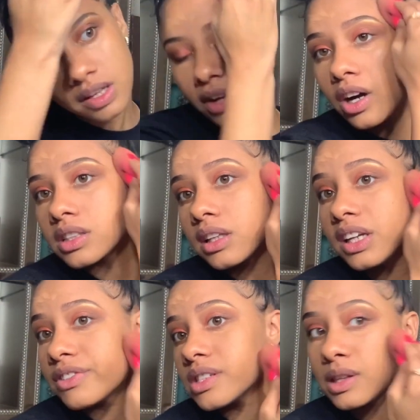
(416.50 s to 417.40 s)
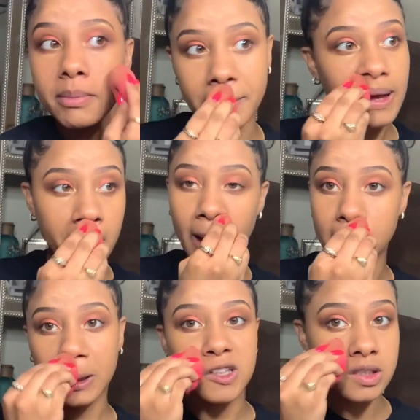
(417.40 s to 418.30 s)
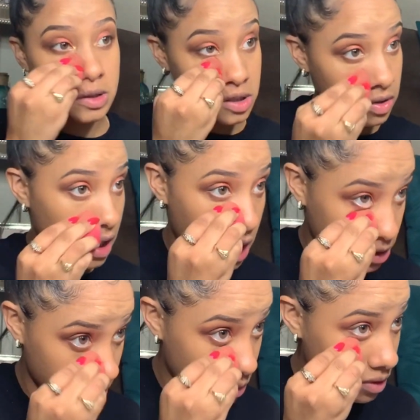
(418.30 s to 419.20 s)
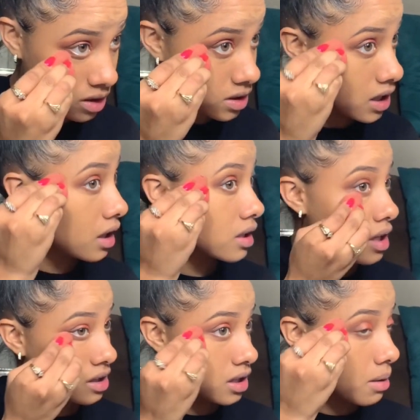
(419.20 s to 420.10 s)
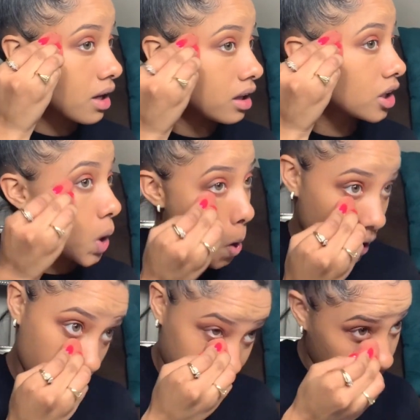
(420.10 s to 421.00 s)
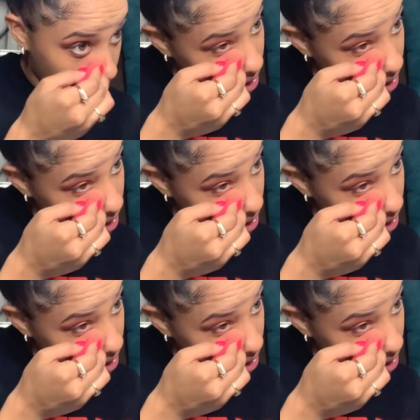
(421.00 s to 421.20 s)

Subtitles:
Y'all can tell the difference. Let me know guys, because you need to do that neck too, because that neck is not the same color. But